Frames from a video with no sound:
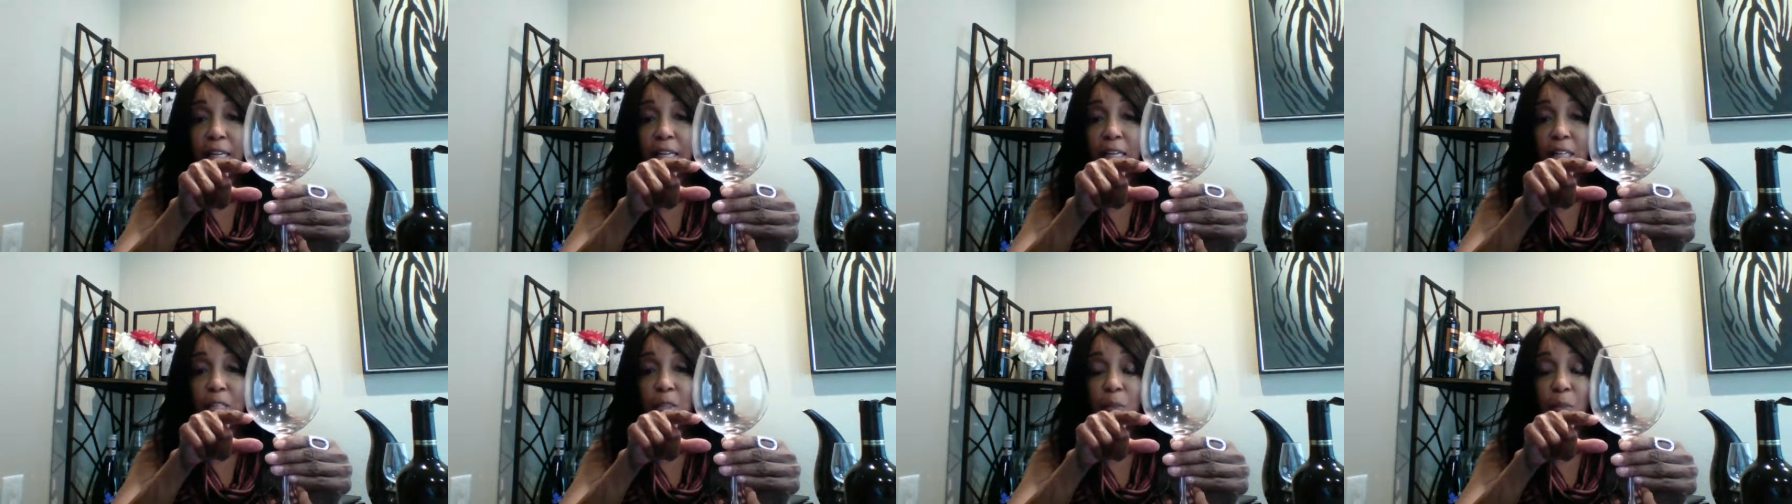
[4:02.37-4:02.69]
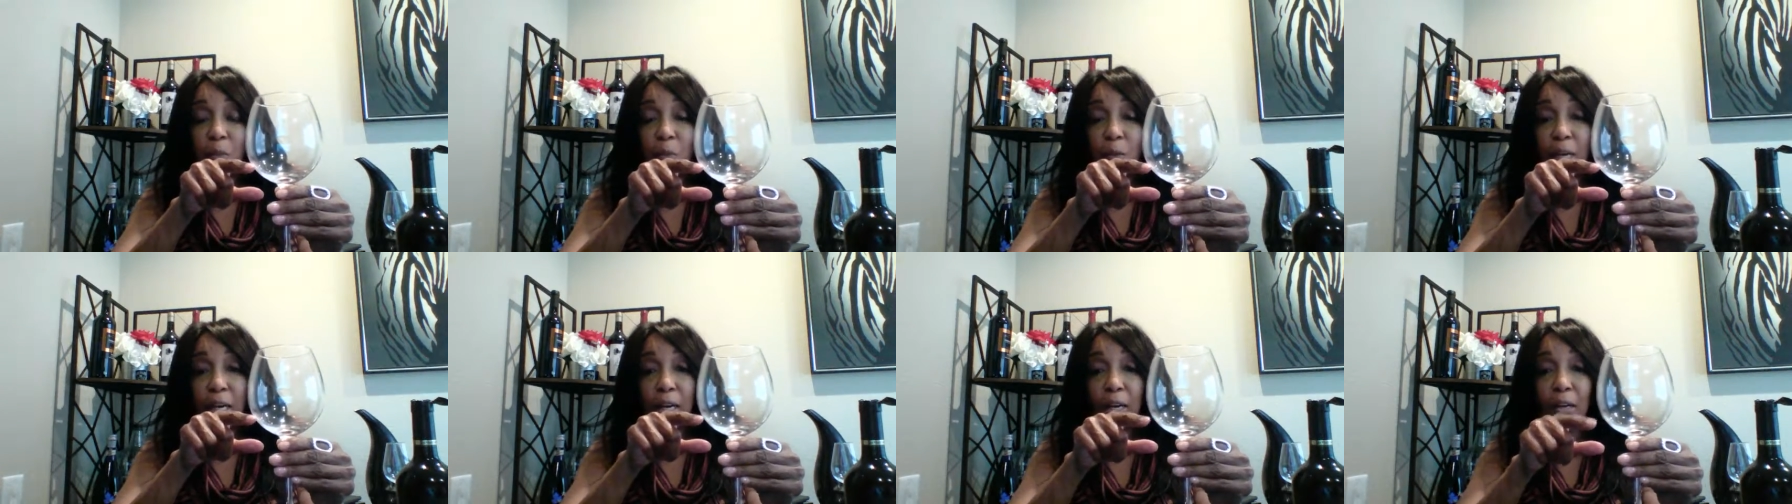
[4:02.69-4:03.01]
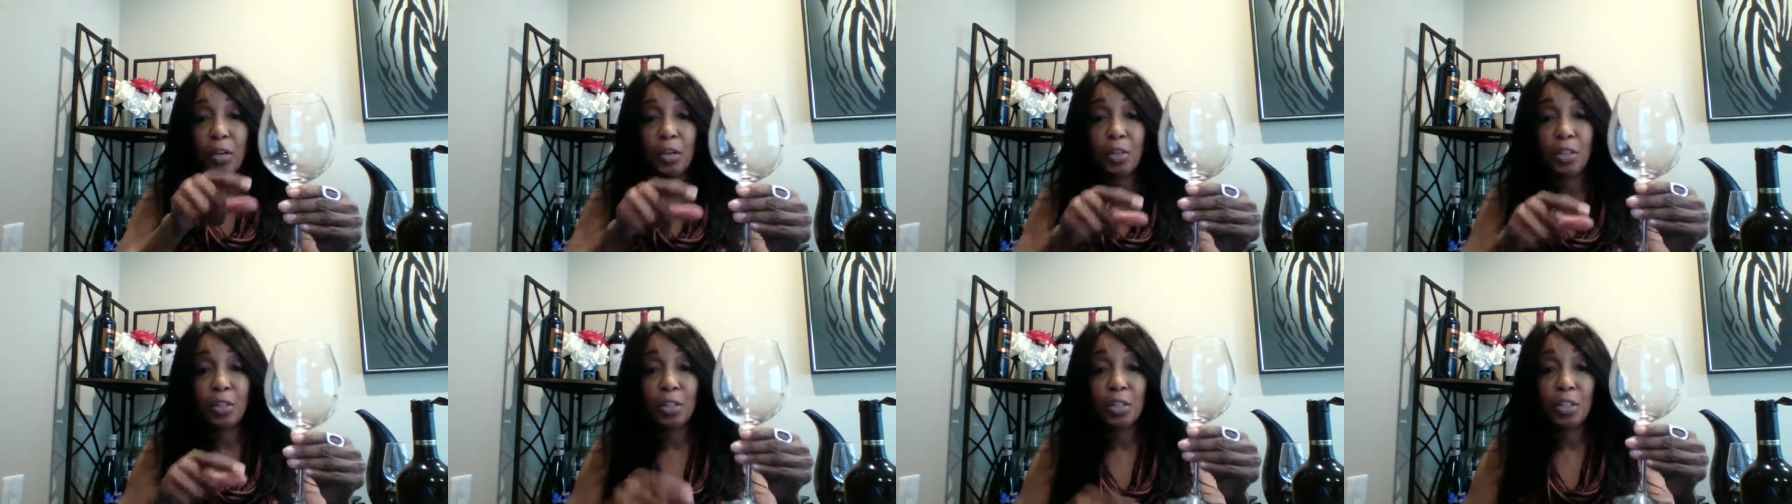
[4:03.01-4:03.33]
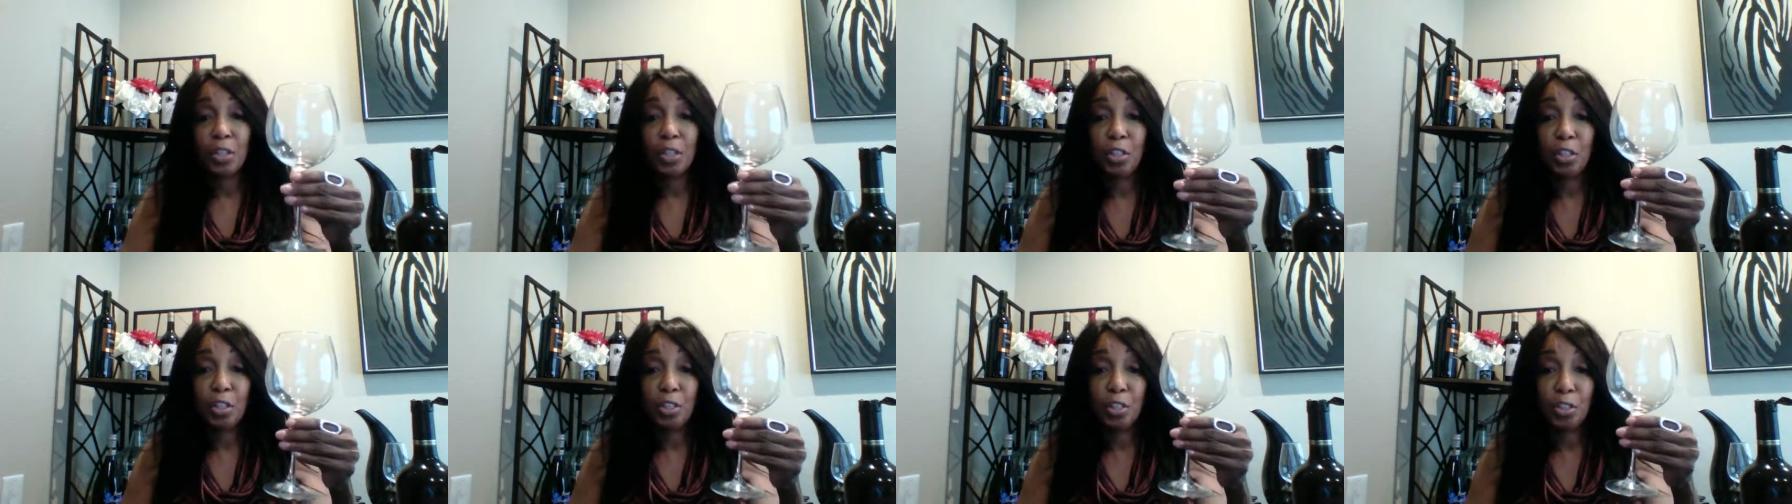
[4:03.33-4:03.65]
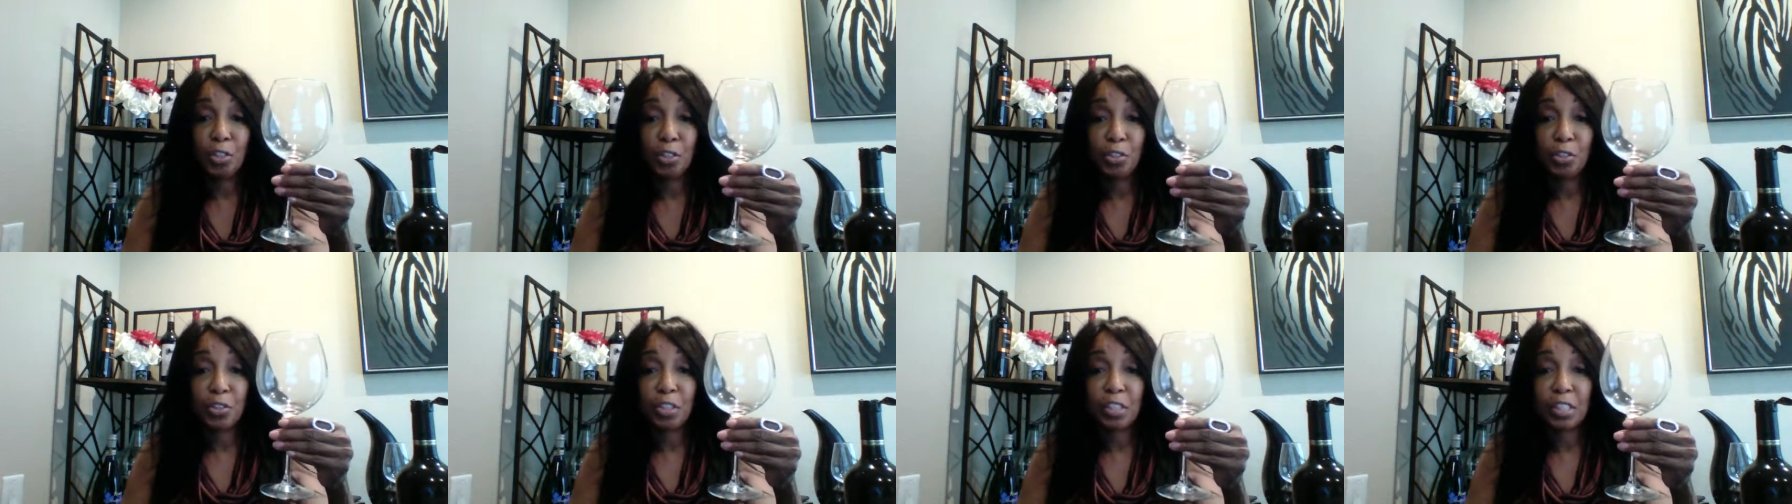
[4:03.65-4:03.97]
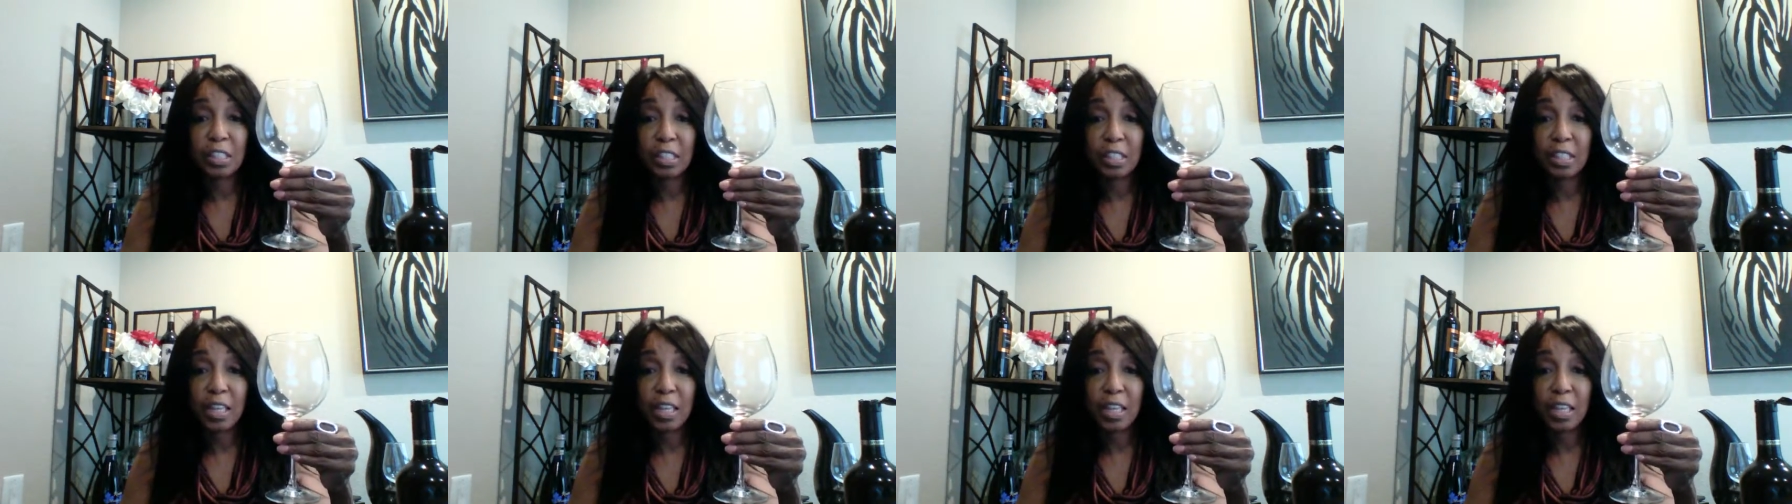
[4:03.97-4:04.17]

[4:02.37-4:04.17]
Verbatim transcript: is where you should